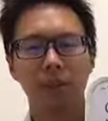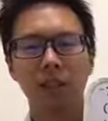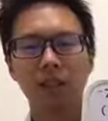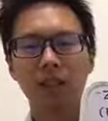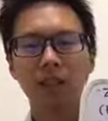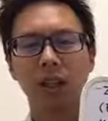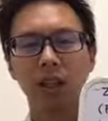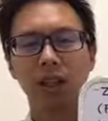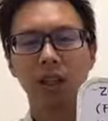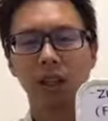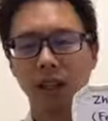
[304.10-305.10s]
guess
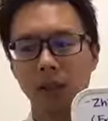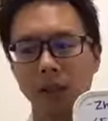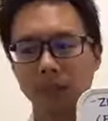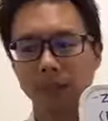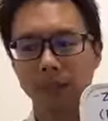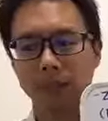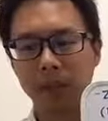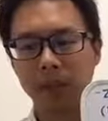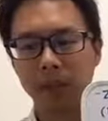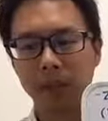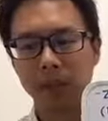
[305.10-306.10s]
that
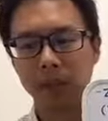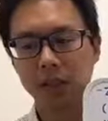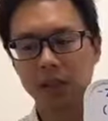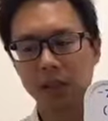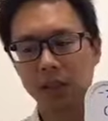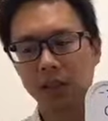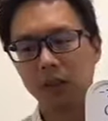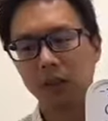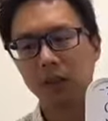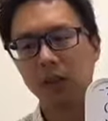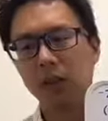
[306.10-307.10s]
because
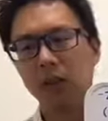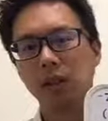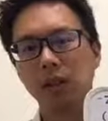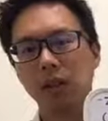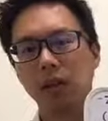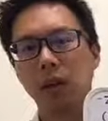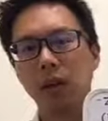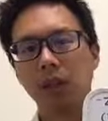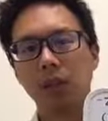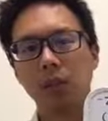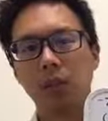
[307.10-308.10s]
their
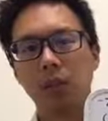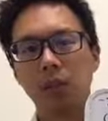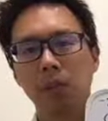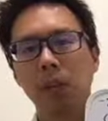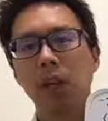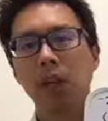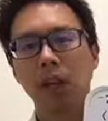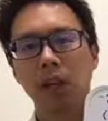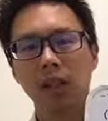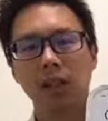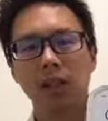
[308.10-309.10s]
body will be
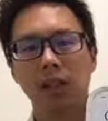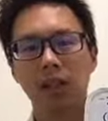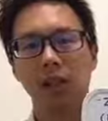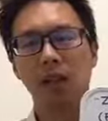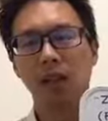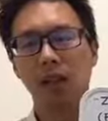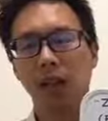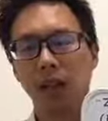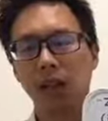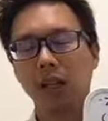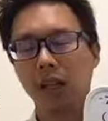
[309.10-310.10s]
lacking
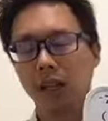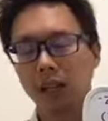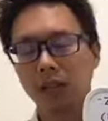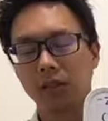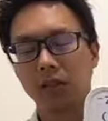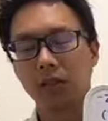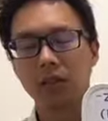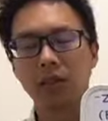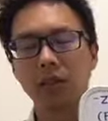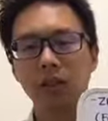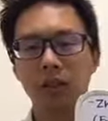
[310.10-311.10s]

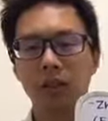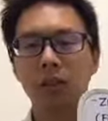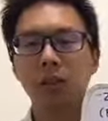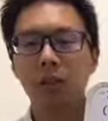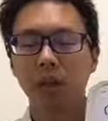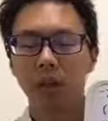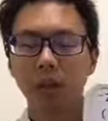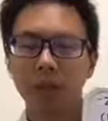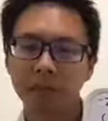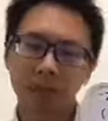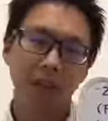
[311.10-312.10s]
oxygen as well.
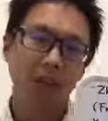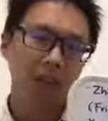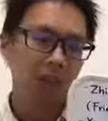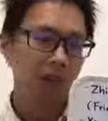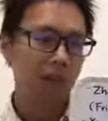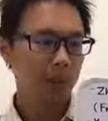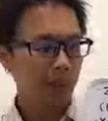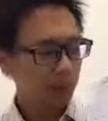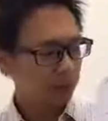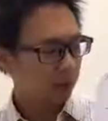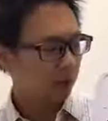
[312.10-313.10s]
Maybe
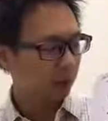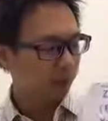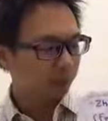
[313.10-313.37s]
that's why.